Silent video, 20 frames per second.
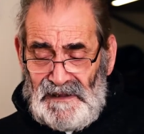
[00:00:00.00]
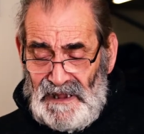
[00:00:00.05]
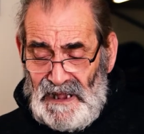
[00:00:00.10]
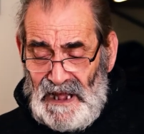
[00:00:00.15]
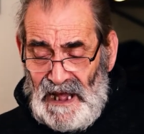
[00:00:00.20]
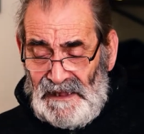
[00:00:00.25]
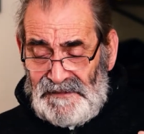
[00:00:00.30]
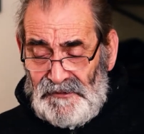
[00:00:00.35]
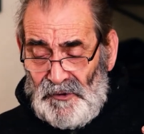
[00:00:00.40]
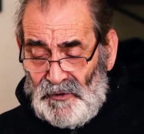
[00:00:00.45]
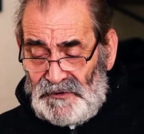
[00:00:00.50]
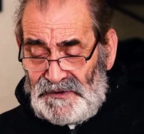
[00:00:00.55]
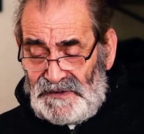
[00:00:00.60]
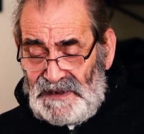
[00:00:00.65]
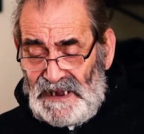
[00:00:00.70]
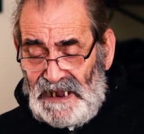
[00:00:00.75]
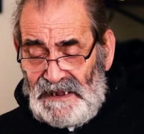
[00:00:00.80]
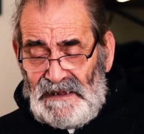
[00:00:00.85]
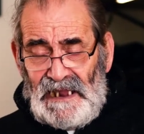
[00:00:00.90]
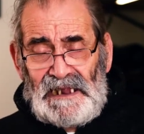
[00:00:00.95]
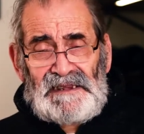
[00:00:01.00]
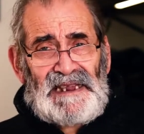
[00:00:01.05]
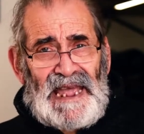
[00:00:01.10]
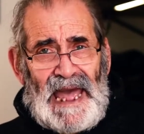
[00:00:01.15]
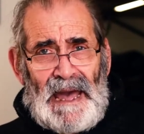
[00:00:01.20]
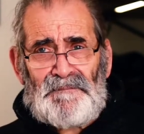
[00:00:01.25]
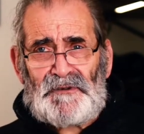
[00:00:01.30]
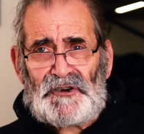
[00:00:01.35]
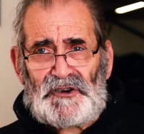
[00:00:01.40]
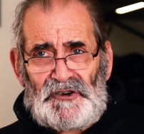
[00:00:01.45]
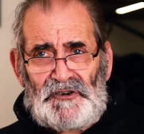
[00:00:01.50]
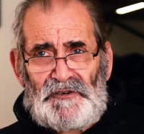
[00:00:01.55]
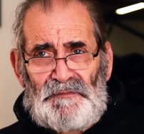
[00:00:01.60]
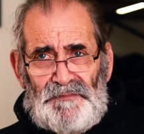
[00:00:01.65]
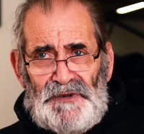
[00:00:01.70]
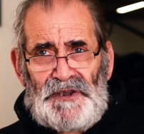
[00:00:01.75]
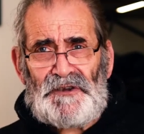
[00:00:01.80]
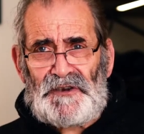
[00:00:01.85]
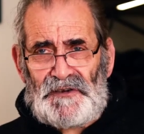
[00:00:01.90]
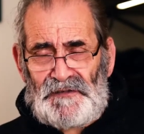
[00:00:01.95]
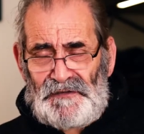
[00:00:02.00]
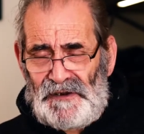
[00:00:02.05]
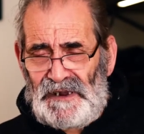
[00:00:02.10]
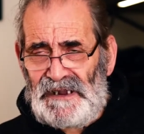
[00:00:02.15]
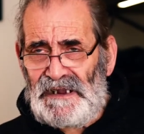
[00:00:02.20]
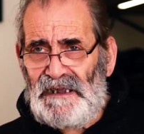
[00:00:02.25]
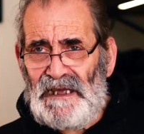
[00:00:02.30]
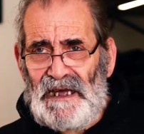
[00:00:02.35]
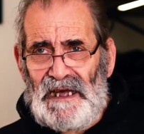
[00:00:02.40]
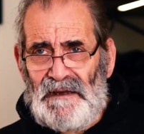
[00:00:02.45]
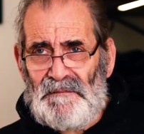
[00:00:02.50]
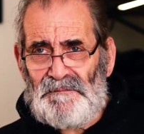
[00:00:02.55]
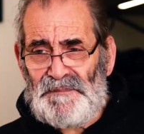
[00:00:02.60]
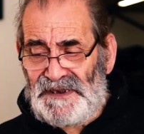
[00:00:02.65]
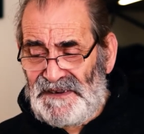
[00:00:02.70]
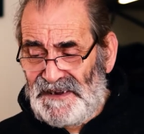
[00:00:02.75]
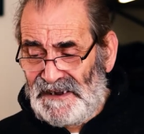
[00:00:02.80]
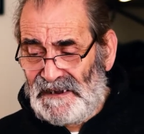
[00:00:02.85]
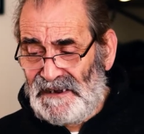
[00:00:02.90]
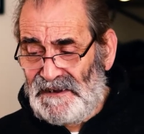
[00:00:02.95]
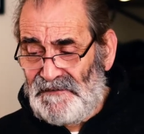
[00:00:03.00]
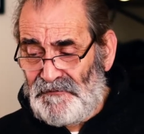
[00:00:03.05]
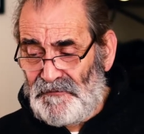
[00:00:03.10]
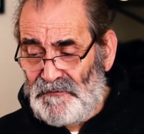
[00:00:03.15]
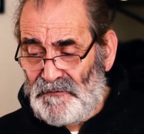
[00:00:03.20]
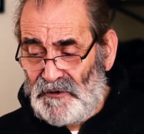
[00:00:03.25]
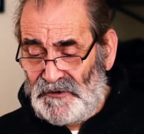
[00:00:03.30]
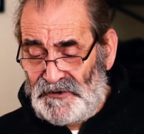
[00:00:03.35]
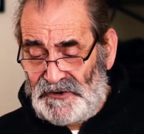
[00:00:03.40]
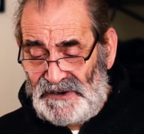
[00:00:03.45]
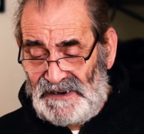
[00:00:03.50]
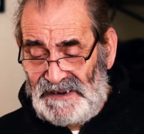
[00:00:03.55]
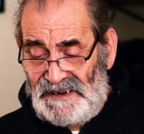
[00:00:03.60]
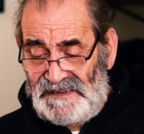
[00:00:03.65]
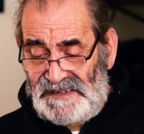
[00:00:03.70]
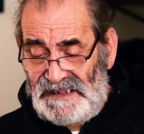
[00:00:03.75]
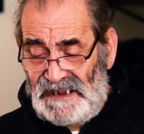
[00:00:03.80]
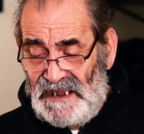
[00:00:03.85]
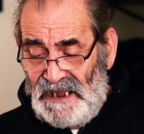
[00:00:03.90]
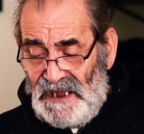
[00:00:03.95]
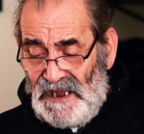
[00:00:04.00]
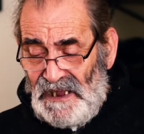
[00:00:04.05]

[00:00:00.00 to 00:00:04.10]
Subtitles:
I thought it captured beautifully, particularly from Roger Lees,